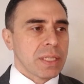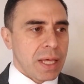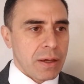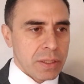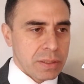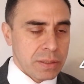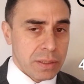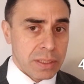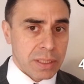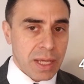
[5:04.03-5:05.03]
allowed in,
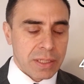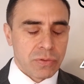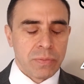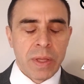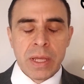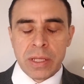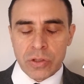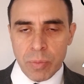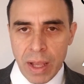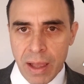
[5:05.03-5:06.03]
in this classroom.
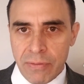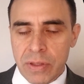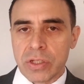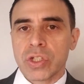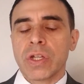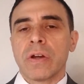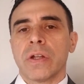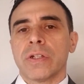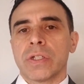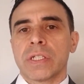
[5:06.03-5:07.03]
So by having this shared
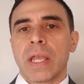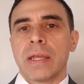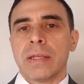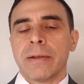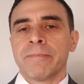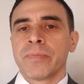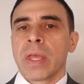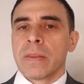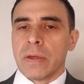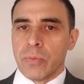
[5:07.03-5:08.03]
understanding,
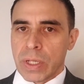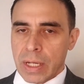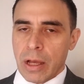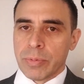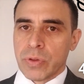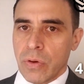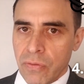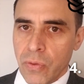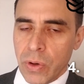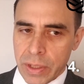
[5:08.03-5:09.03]
then we can help to
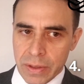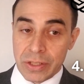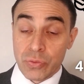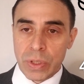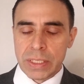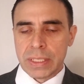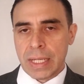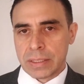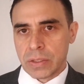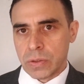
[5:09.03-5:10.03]
avoid this reason
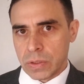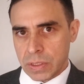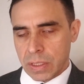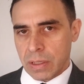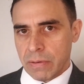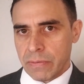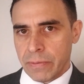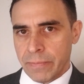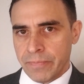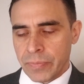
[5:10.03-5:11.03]
that students give.
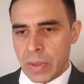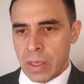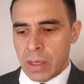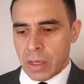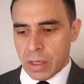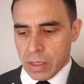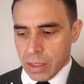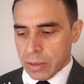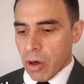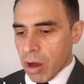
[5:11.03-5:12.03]
Uh,
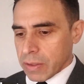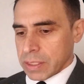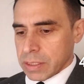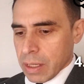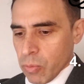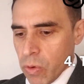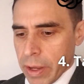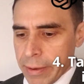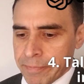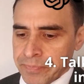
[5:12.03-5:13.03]
along the same
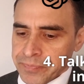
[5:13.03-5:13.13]
way,